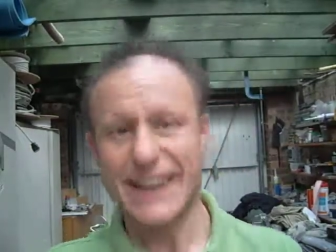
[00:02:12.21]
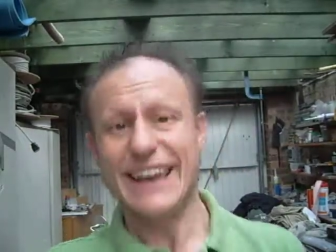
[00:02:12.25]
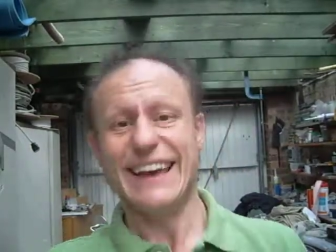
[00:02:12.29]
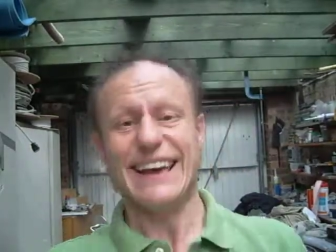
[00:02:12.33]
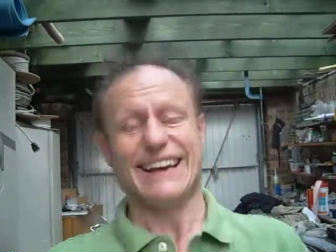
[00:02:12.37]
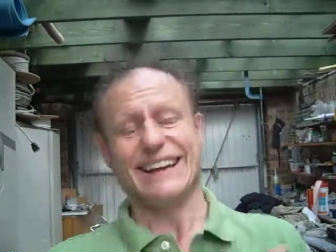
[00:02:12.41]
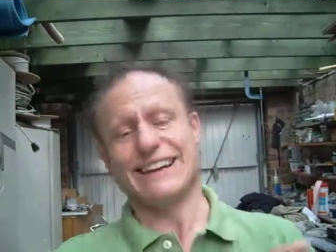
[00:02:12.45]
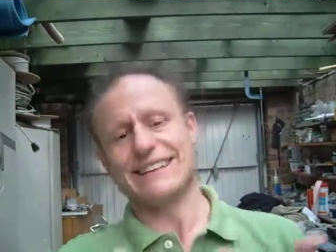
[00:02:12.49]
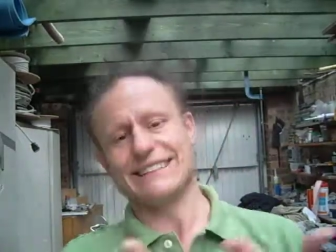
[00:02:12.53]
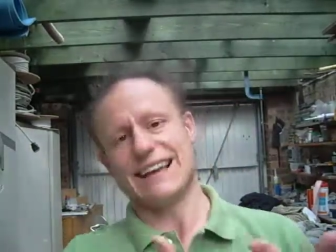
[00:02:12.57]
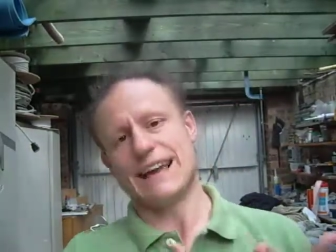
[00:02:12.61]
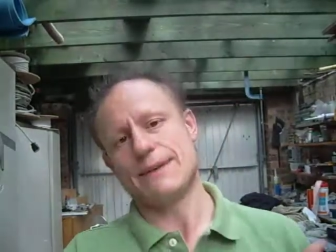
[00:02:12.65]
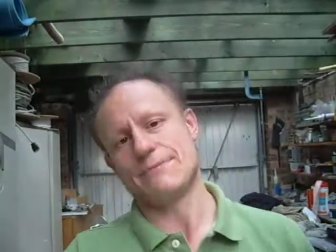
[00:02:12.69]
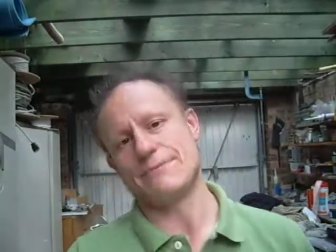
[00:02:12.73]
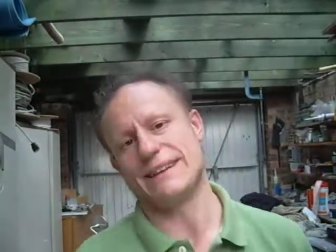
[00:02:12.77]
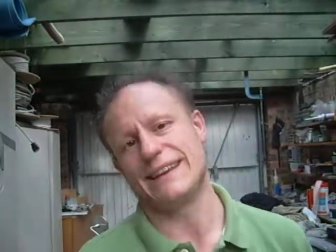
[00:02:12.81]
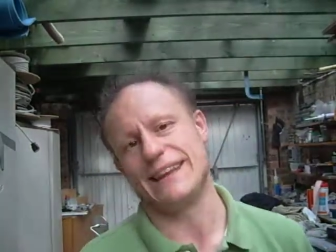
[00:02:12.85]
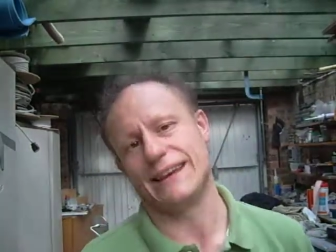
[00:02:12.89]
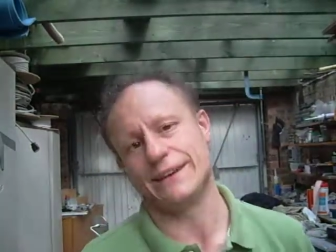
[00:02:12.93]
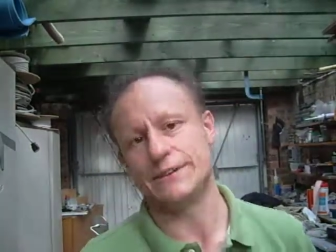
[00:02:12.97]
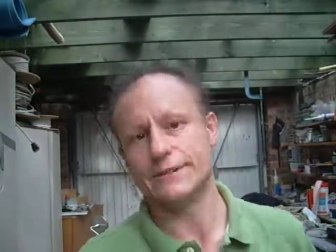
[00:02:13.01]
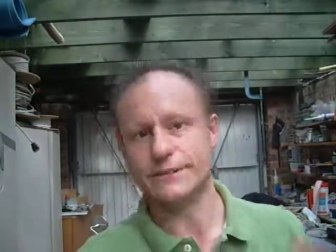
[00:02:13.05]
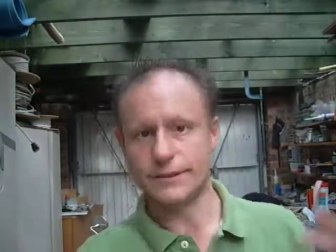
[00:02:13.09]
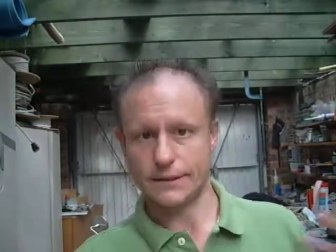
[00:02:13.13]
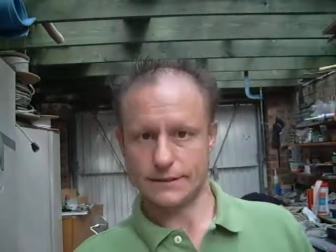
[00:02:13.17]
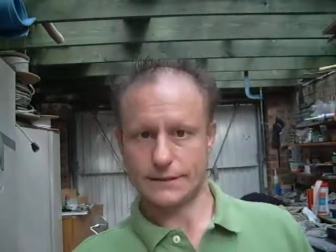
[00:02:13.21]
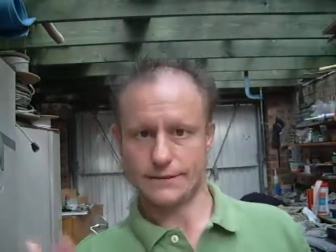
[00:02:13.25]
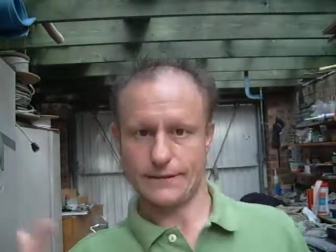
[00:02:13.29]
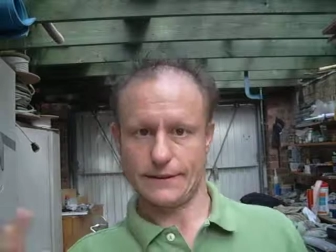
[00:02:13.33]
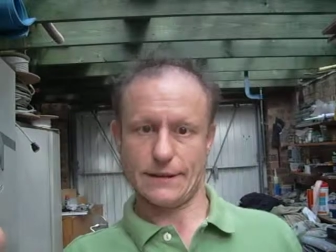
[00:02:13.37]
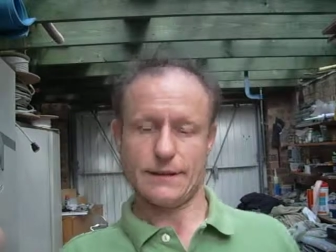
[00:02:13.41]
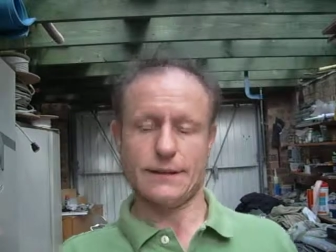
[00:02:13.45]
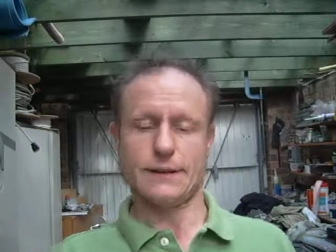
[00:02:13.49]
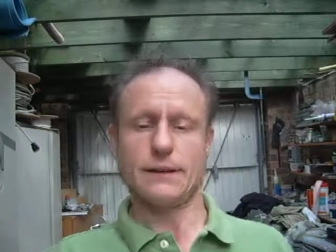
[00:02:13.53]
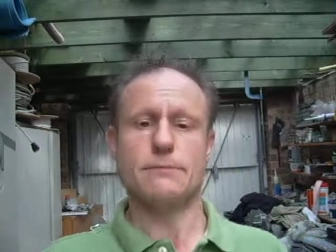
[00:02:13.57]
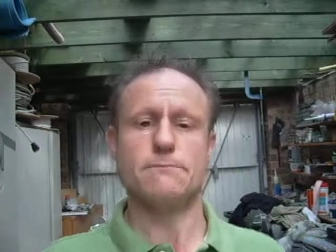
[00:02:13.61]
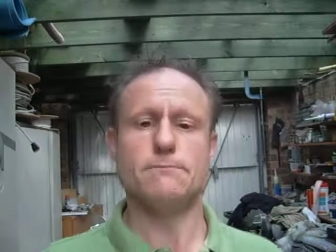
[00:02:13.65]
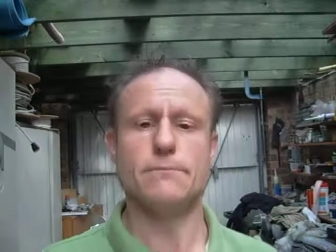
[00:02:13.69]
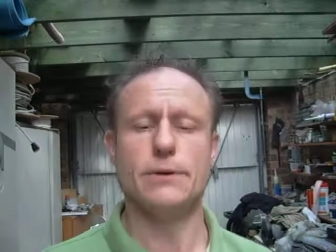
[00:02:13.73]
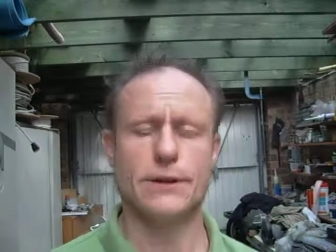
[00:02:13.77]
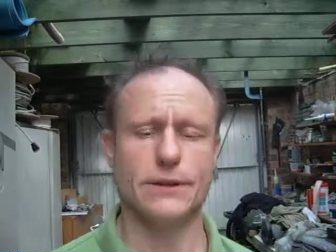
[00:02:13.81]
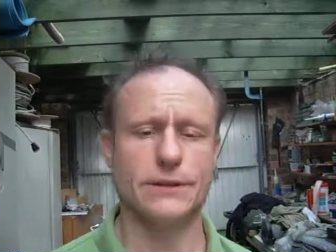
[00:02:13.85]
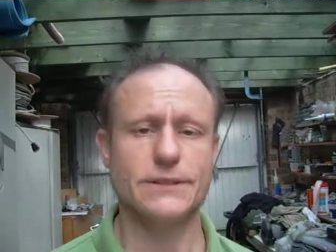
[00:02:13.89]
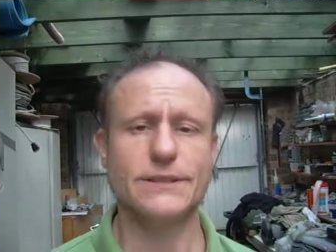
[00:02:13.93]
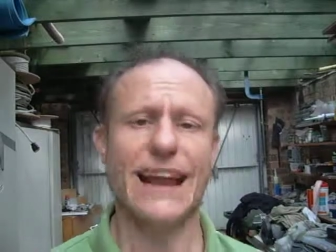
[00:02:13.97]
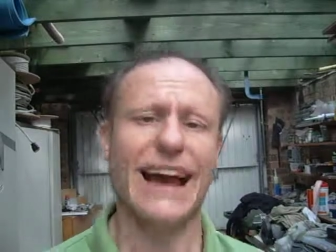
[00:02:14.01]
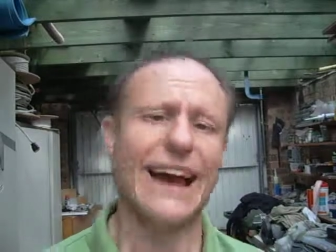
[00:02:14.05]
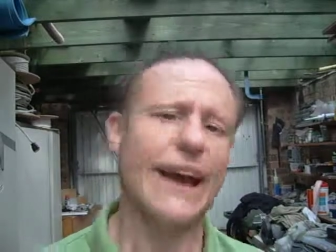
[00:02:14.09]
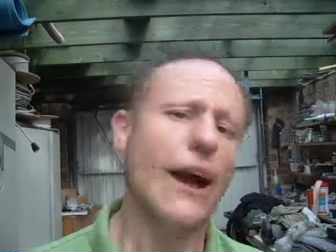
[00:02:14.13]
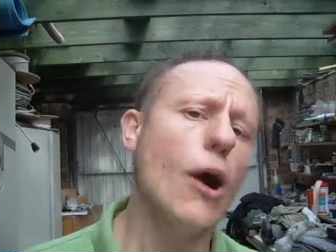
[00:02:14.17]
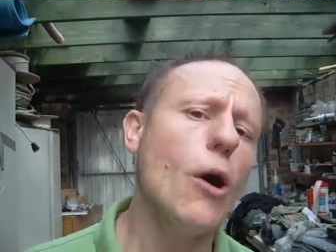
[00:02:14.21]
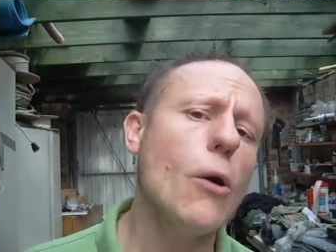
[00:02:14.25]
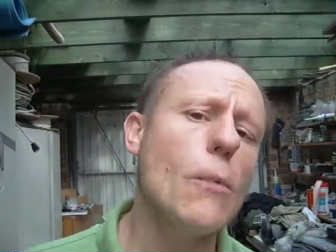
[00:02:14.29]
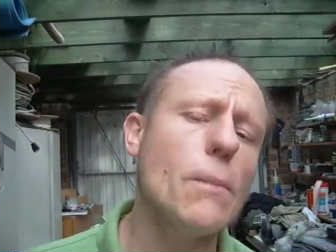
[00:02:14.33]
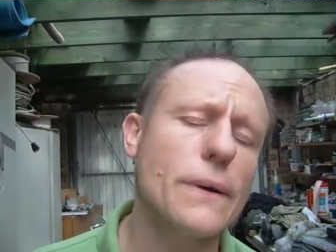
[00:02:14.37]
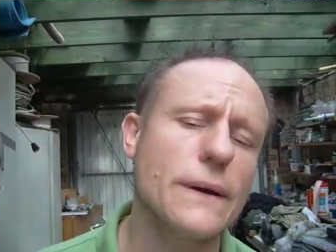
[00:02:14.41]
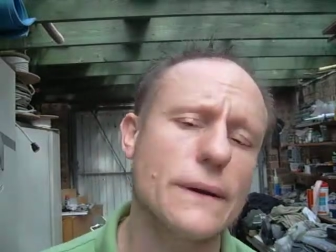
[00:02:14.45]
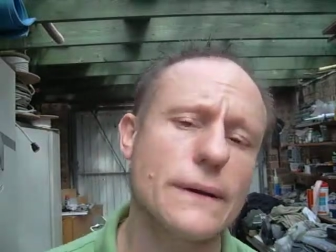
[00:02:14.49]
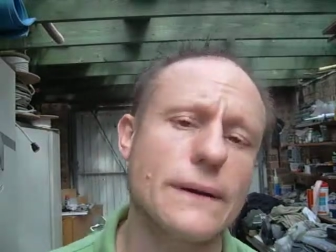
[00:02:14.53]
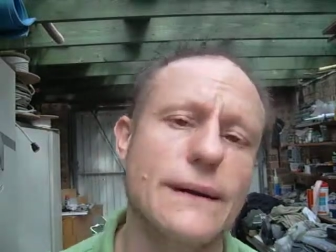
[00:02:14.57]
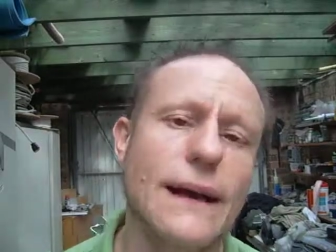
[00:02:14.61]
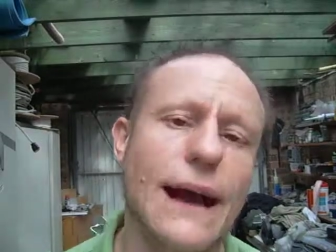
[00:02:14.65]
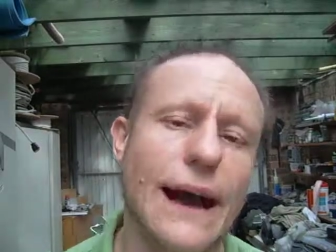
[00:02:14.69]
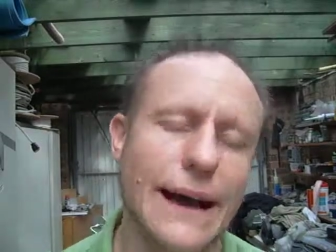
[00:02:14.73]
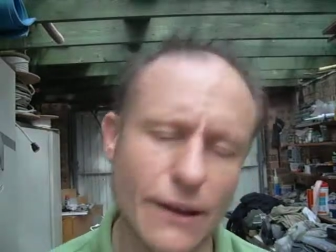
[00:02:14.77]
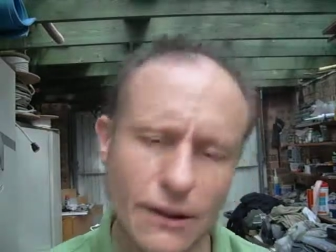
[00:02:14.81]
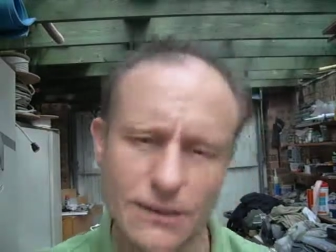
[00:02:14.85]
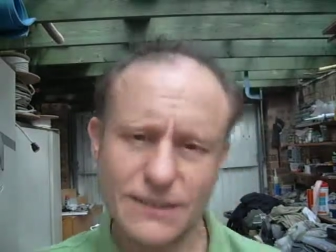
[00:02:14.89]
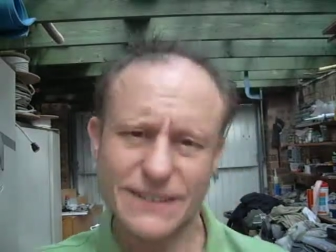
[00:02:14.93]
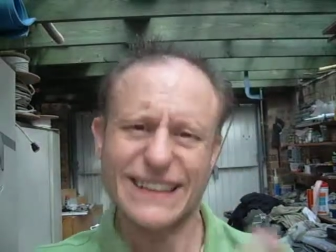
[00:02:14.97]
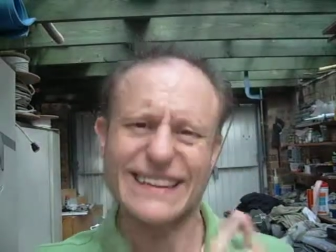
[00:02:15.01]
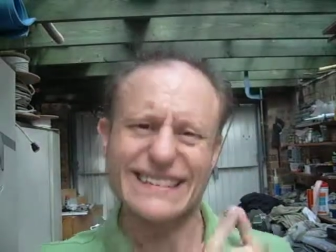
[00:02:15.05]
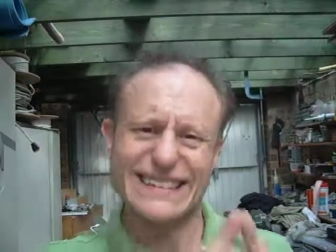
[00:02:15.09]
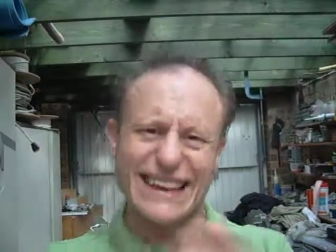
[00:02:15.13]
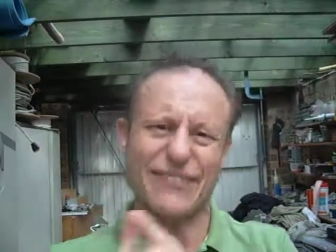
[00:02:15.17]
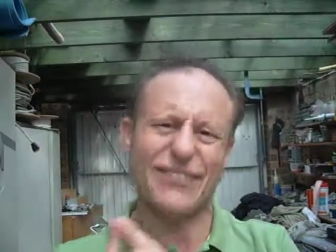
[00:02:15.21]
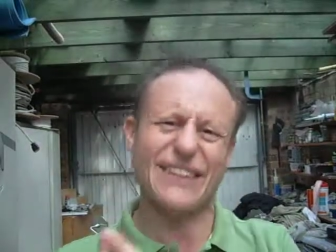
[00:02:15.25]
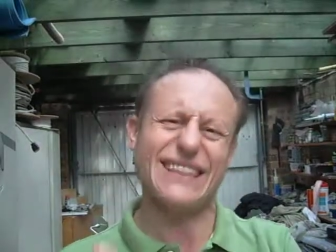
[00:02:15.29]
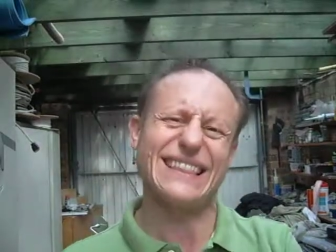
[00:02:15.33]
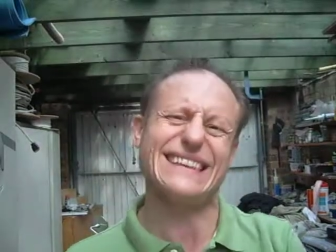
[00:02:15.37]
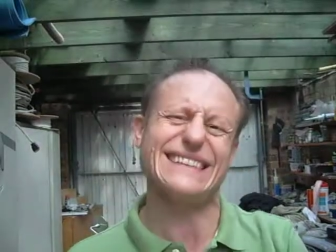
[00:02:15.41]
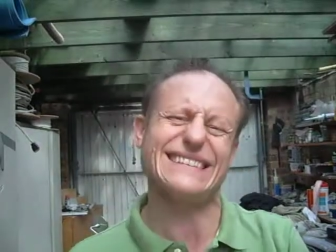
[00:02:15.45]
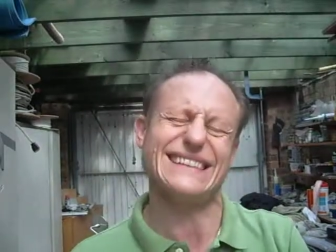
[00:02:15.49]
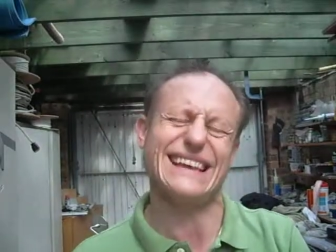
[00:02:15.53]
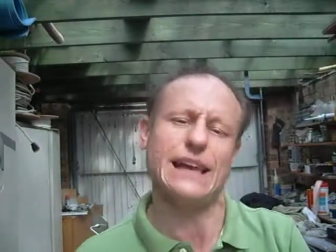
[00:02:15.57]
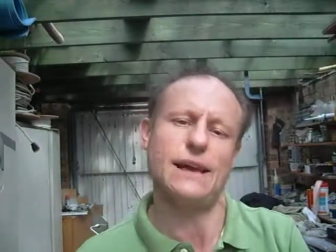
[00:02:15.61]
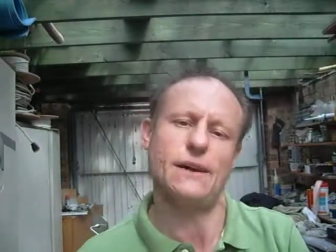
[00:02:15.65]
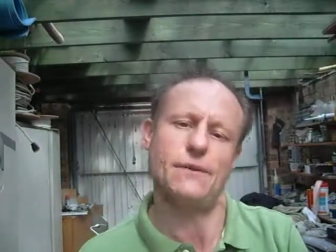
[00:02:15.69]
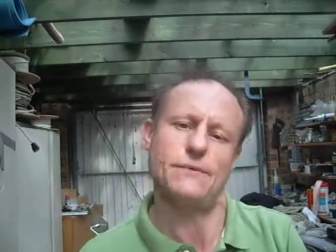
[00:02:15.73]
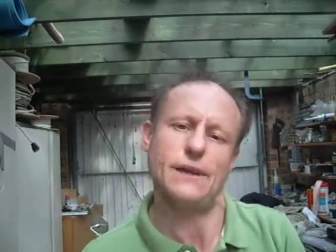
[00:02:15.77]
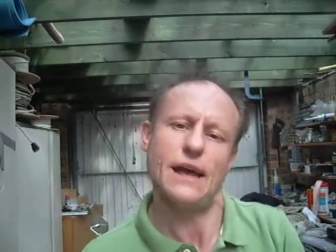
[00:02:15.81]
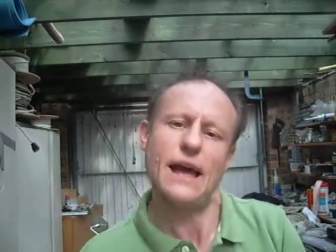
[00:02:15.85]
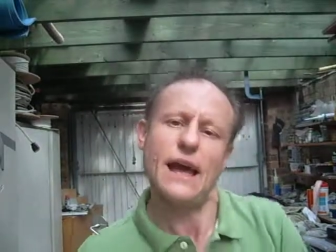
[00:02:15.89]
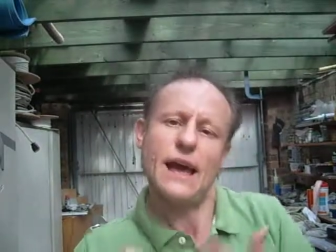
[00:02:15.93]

because I'm a nice sort of a person, I hope, I also think it's ethically sound.